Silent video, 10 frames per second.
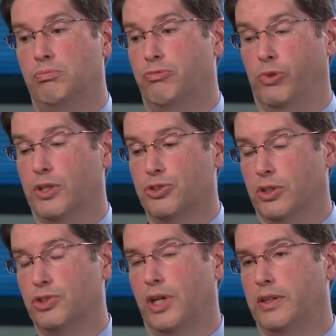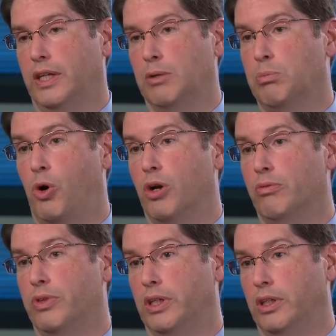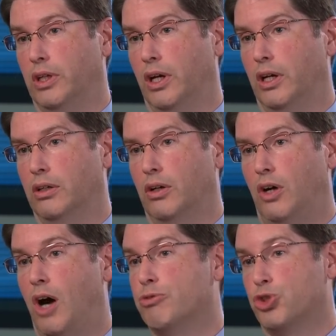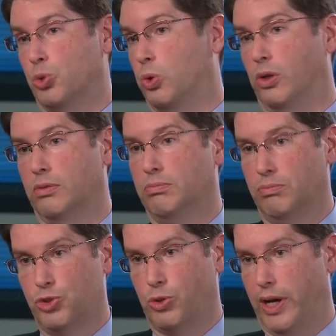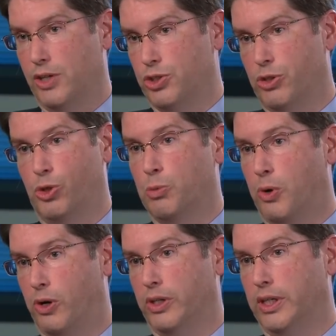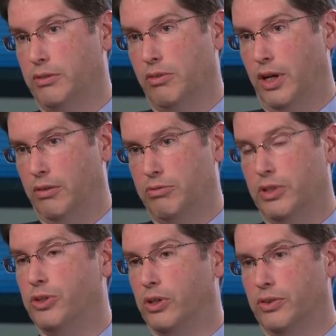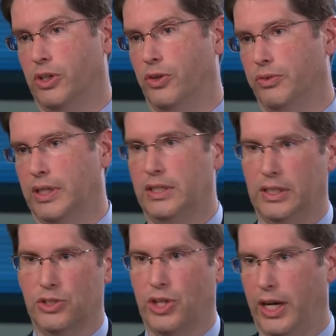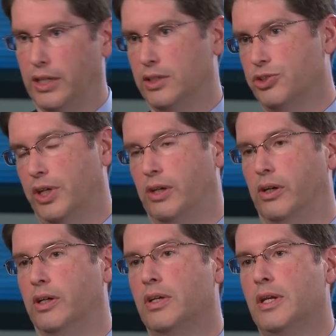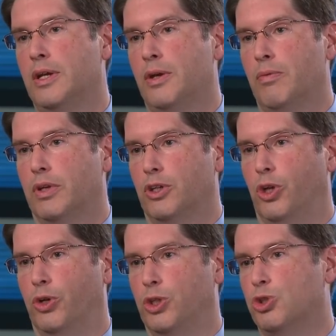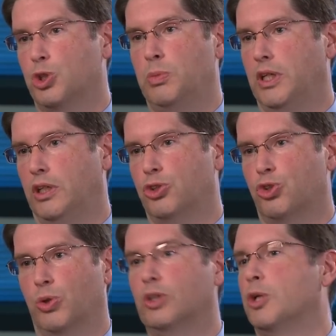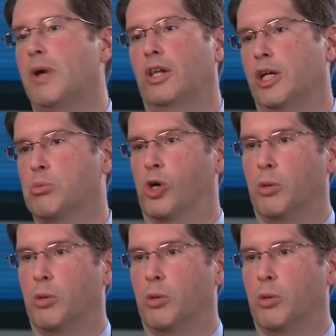for instance, I think part of the uh, offshore strategy, the third party uh, vendor, you know, India, China, et cetera, you know, used to be strictly about labor